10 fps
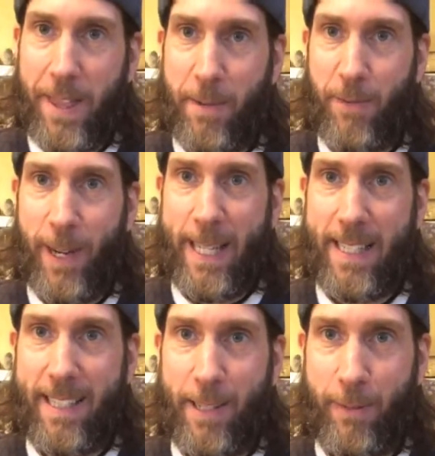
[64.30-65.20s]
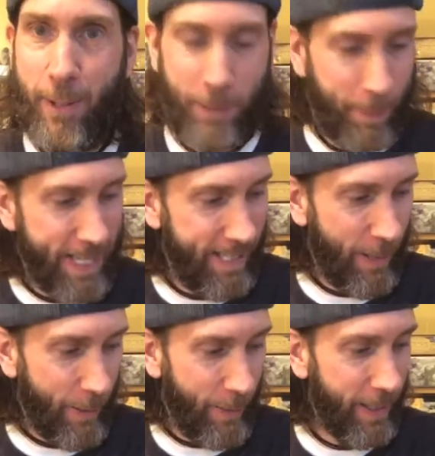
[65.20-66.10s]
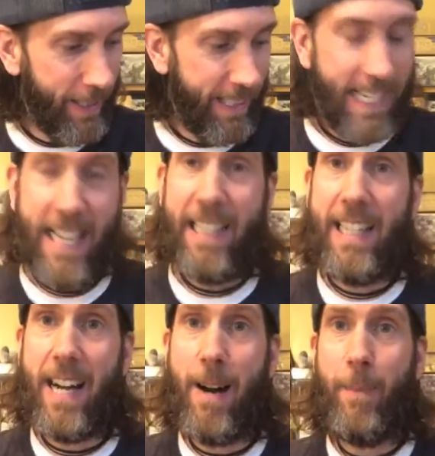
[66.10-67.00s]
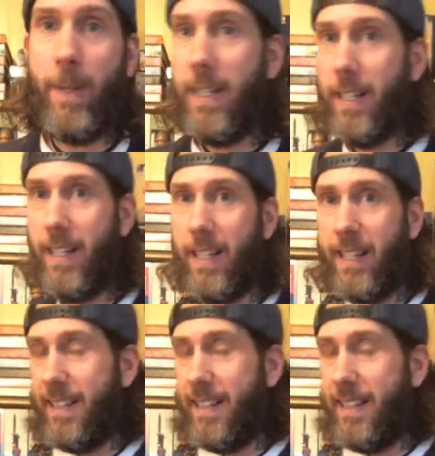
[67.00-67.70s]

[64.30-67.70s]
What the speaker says: the freaking silver spittoon. The Stanley Cup is